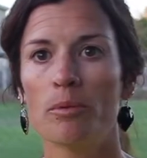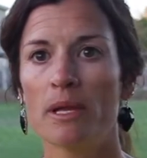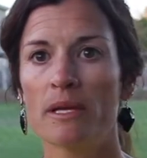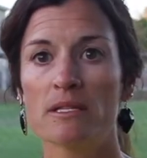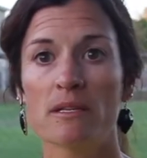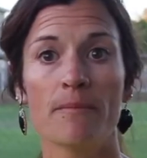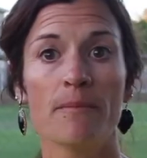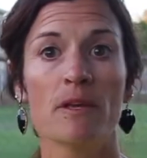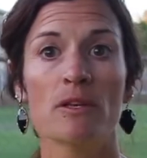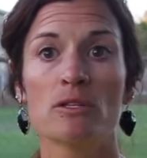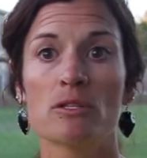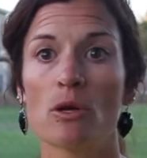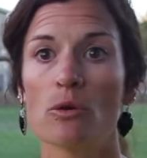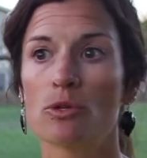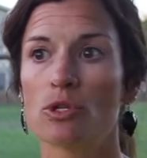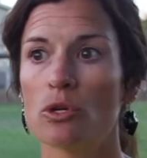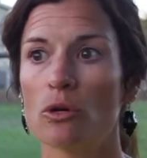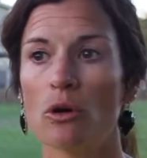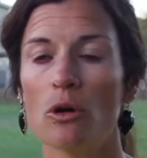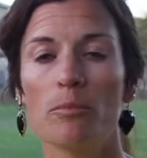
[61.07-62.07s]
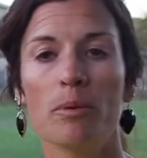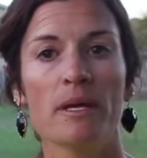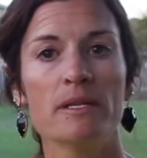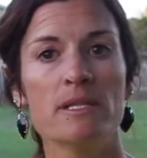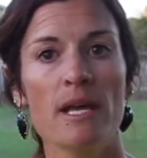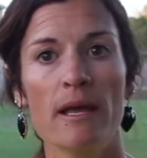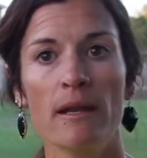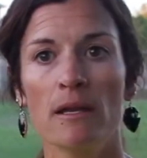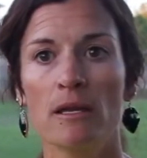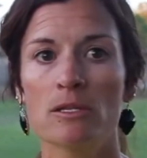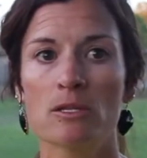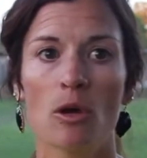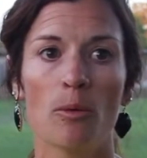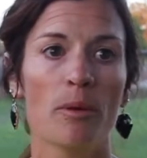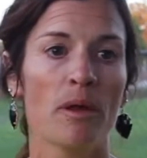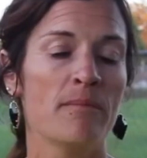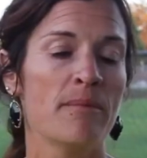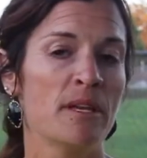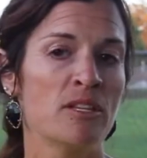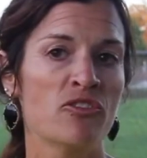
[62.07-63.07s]
play something social, go play tennis, go
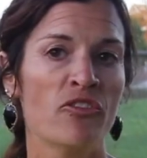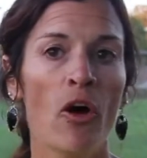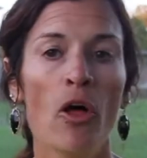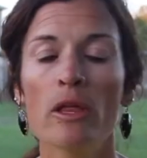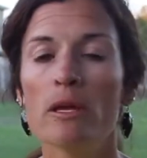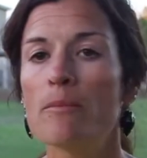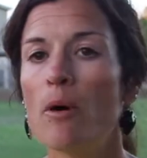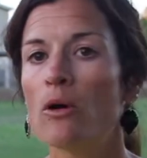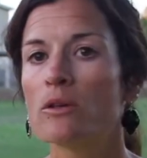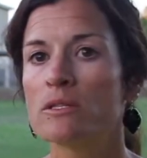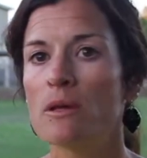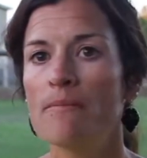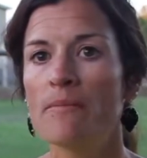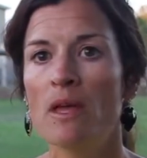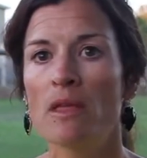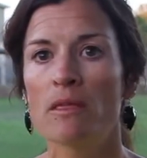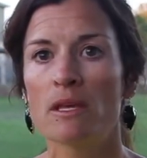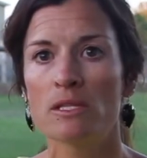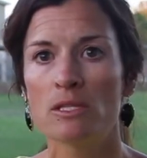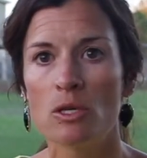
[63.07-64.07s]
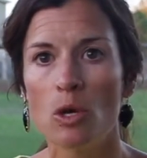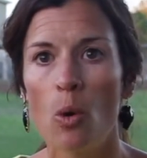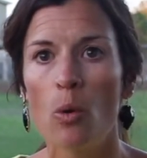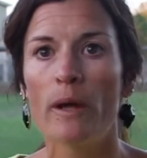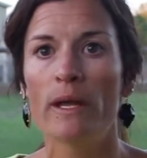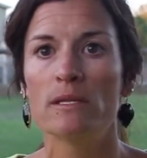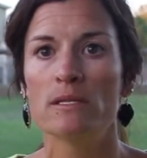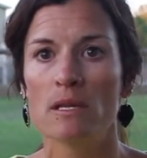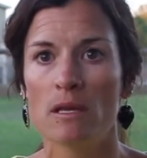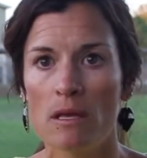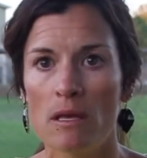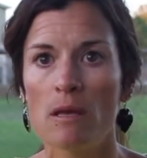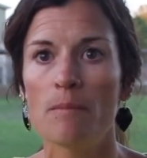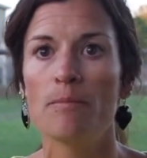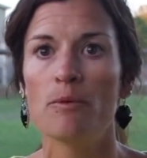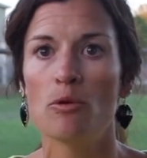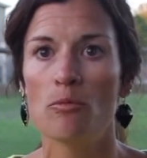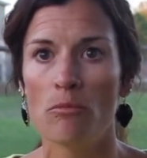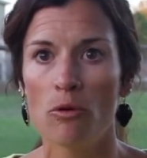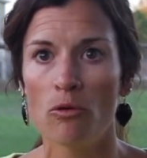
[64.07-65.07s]
play beach volleyball, something that's going to
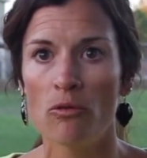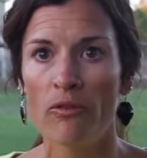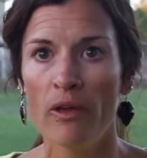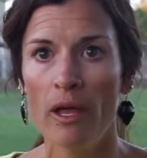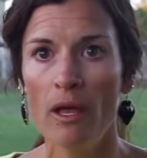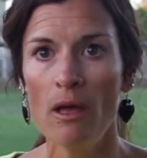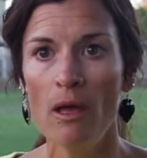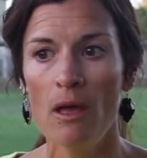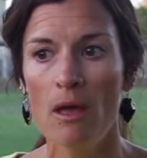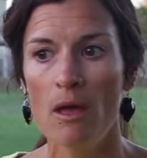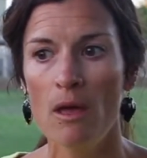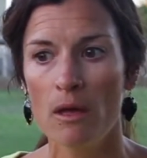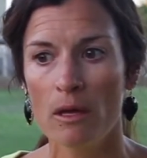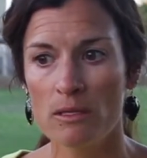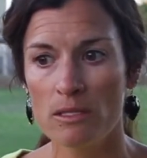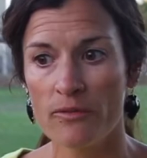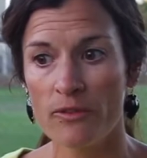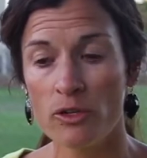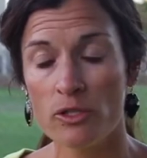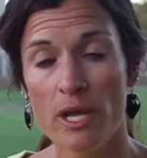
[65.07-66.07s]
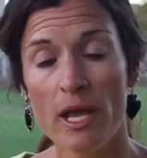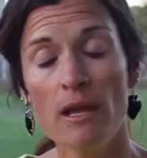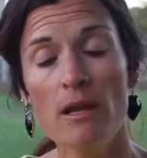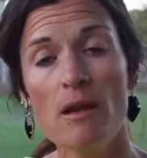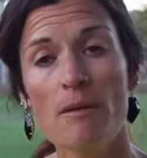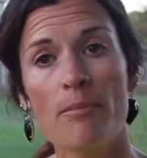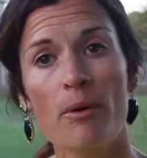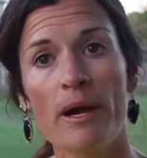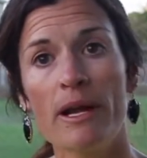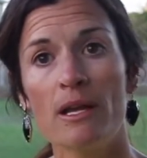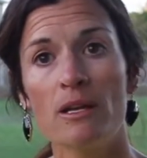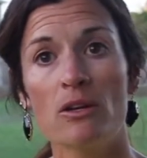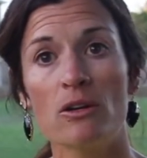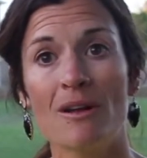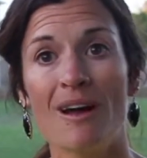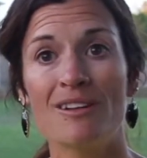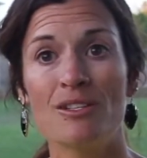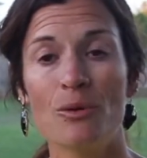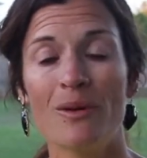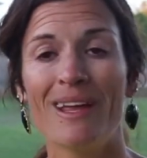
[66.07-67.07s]
keep you moving. Because if you're taking a break and
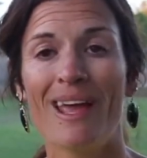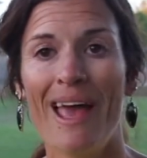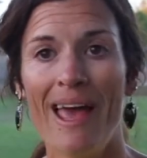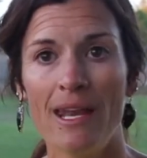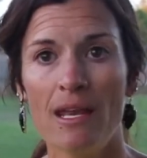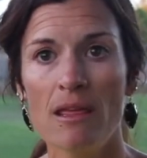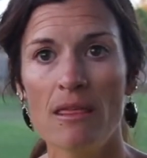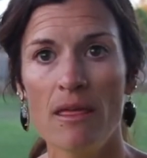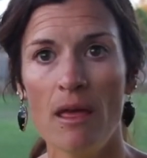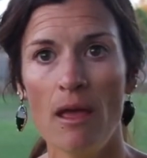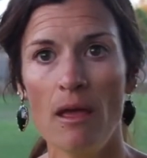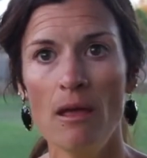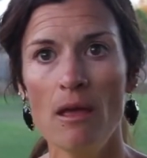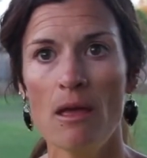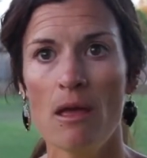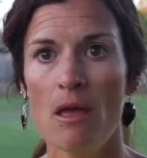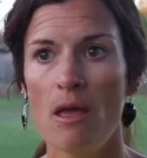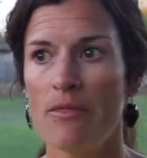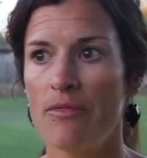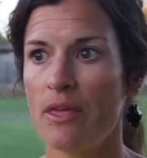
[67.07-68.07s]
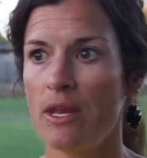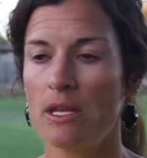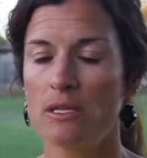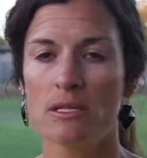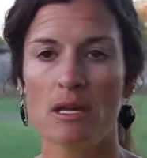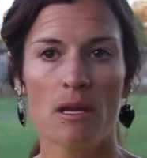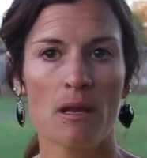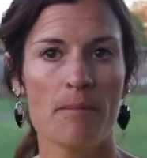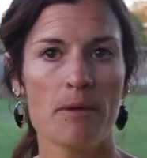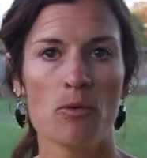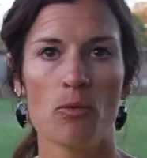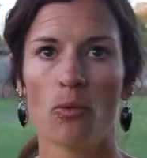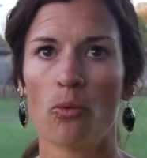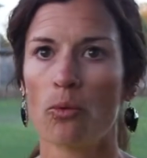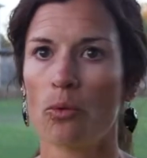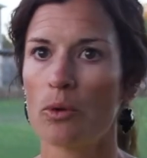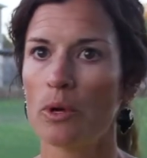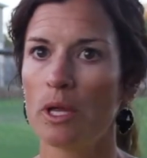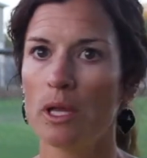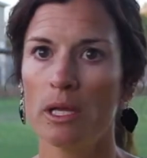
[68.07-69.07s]
you're not doing anything, then it's going to be
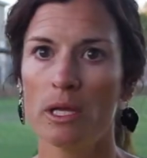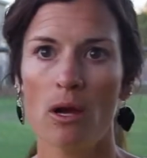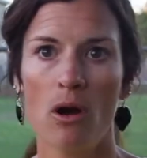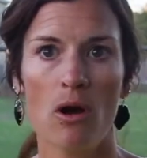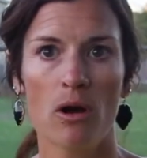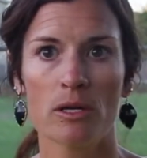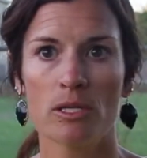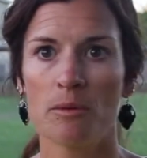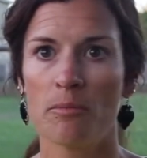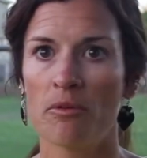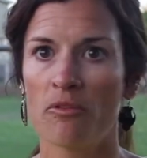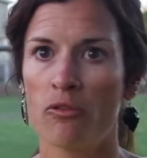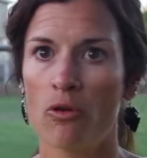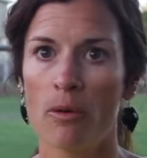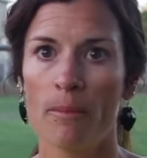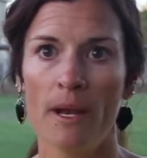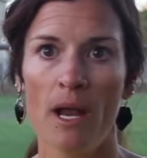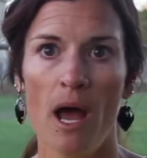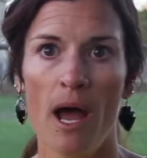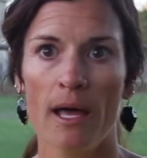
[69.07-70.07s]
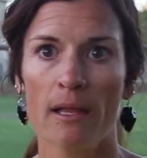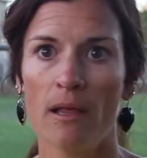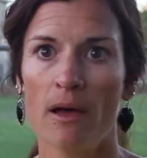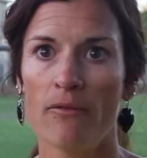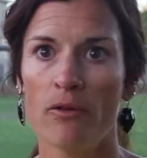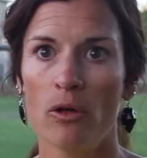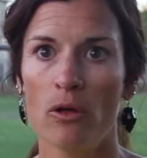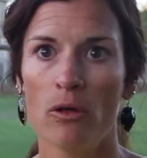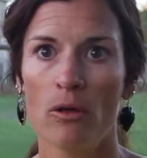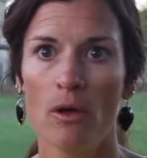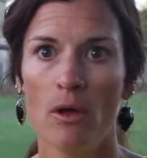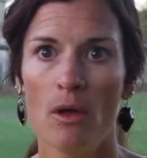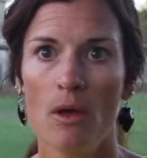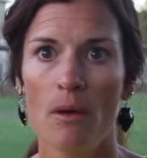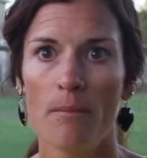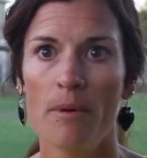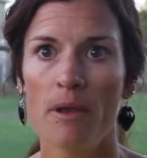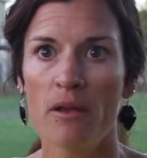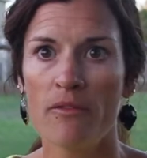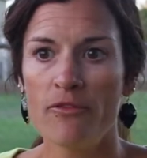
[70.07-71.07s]
really hard to perform at a high level.
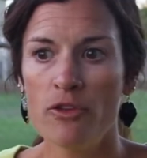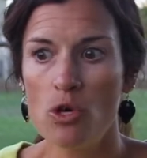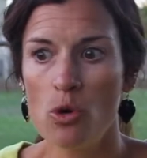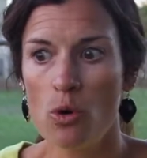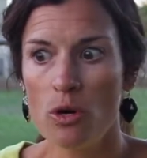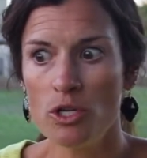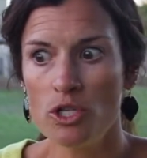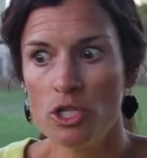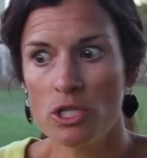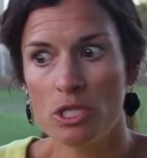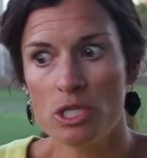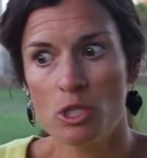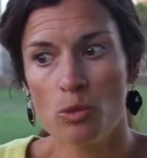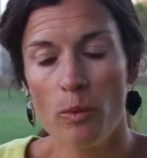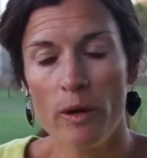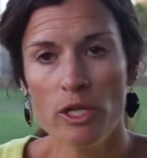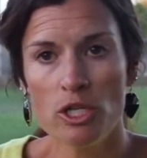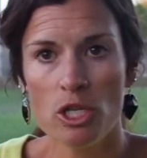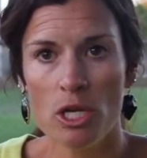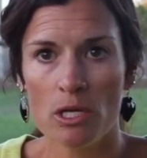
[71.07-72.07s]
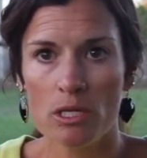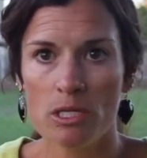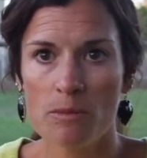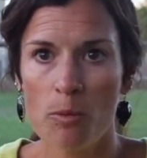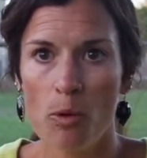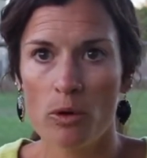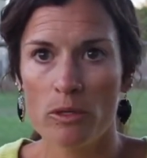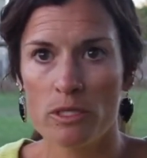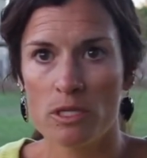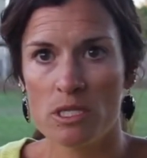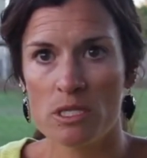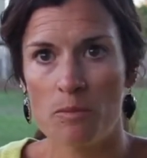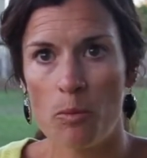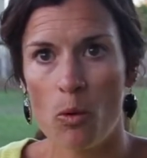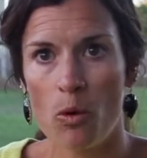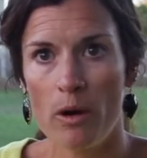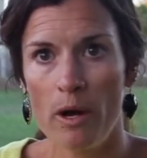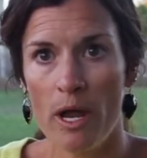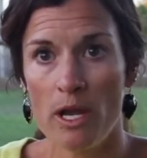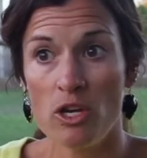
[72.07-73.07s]
But if you're just switching sport to
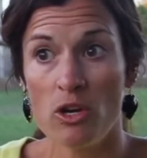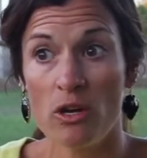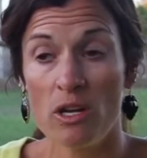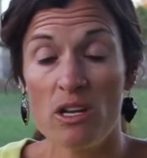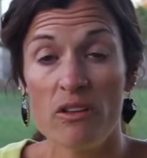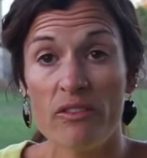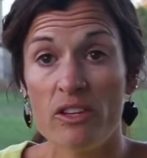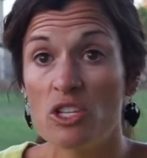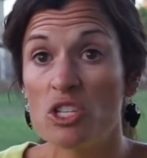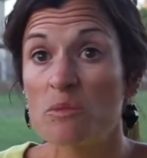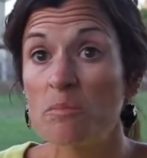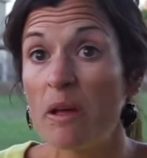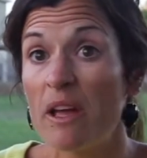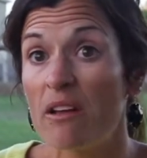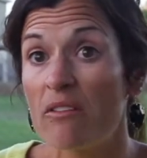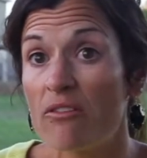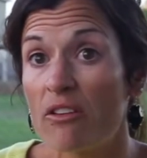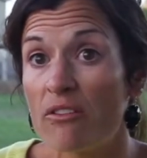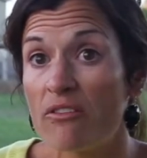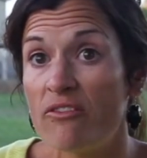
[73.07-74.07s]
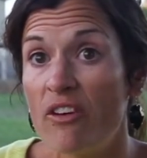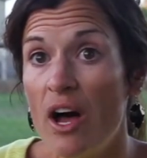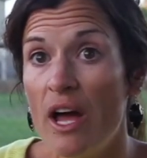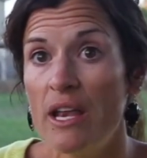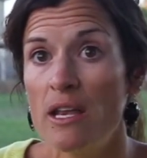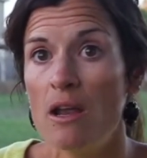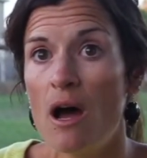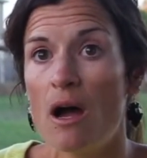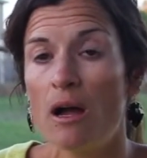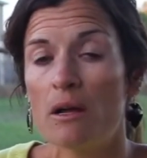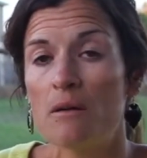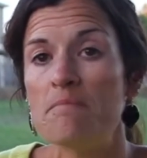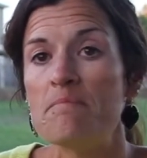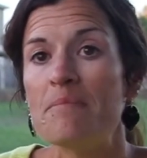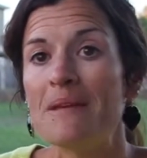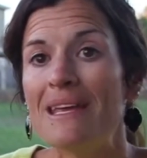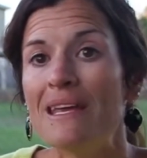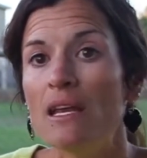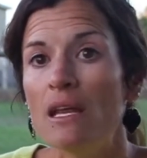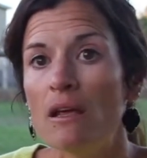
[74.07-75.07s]
sport and you're even just playing for fun, not
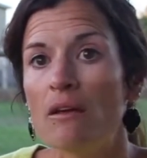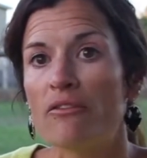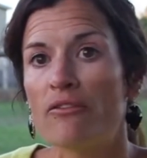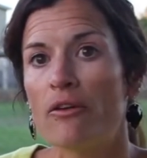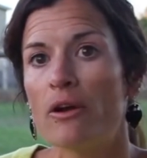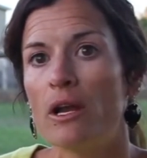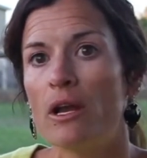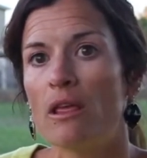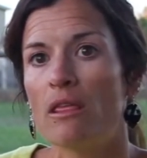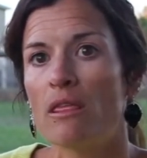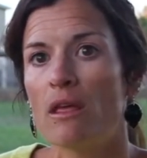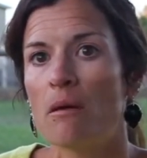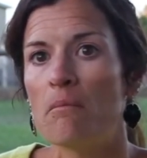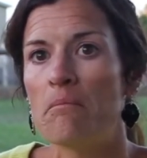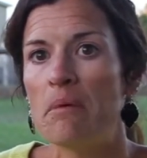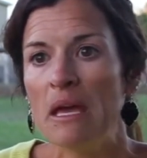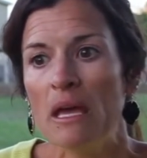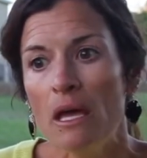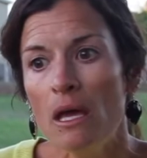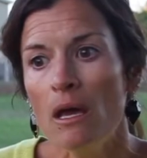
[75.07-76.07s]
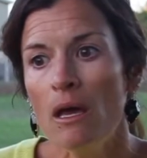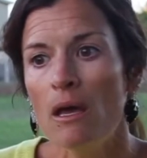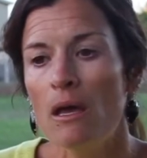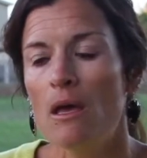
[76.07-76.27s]
competing for anything big,